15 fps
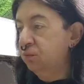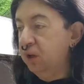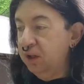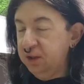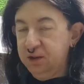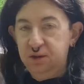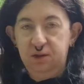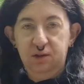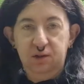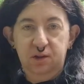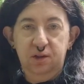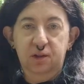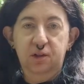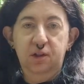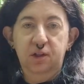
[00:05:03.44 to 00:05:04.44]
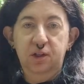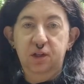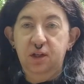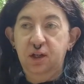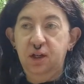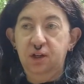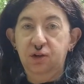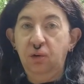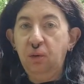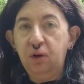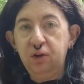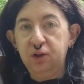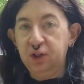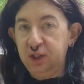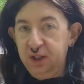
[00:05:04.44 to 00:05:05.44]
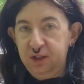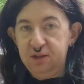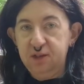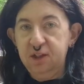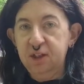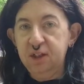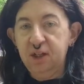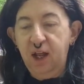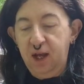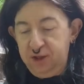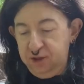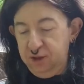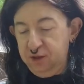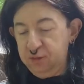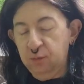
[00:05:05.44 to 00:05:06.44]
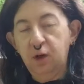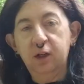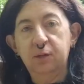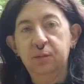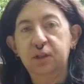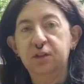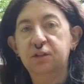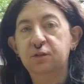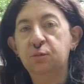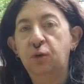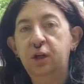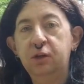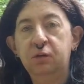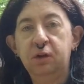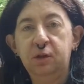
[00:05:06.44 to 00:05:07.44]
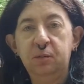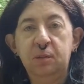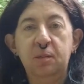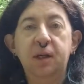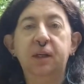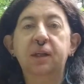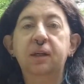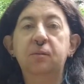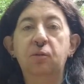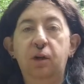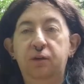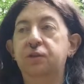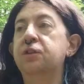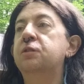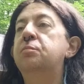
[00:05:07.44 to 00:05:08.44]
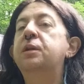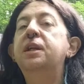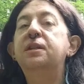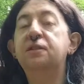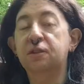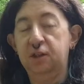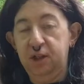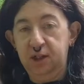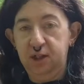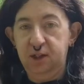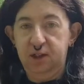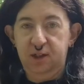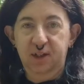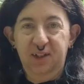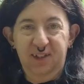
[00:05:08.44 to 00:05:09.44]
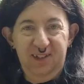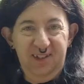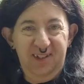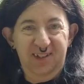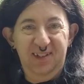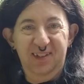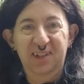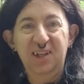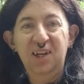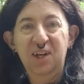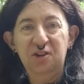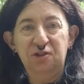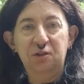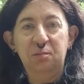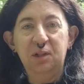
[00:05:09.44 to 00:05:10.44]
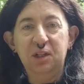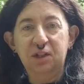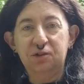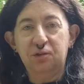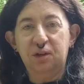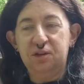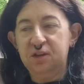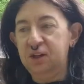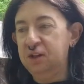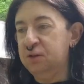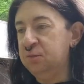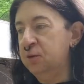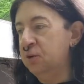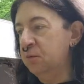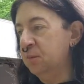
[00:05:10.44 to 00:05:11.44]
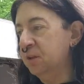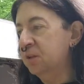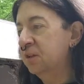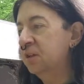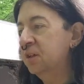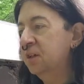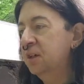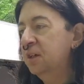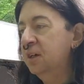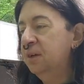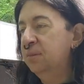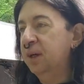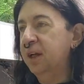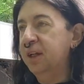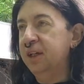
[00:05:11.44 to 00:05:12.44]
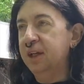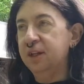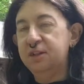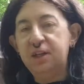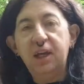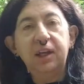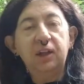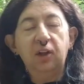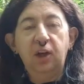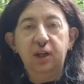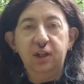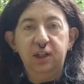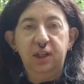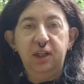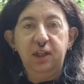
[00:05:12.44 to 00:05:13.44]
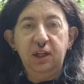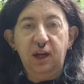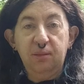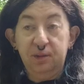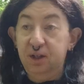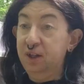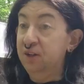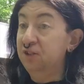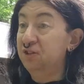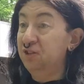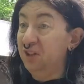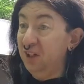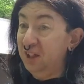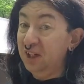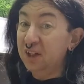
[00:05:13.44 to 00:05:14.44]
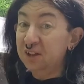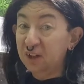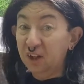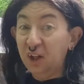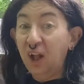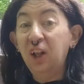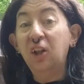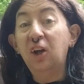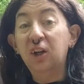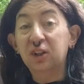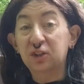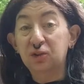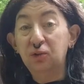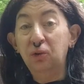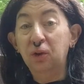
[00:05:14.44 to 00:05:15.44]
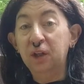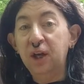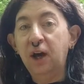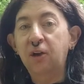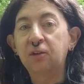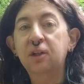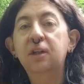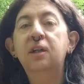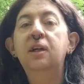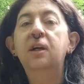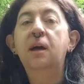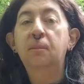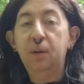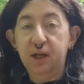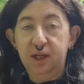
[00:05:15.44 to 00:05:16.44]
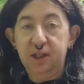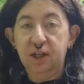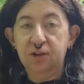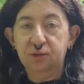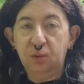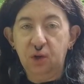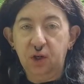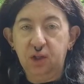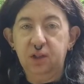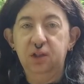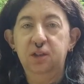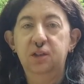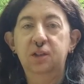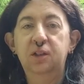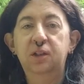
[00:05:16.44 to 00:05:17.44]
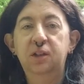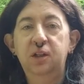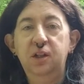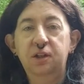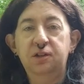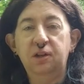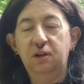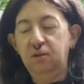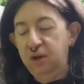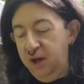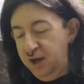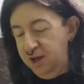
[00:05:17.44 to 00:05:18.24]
great. And don't worry, you're going to get to see it in action this morning, because this morning we're going to be making a breakfast pizza in it. Should be an interesting experiment. But it does take longer to heat up, and it certainly takes it a lot longer to cool down, but it does work. So,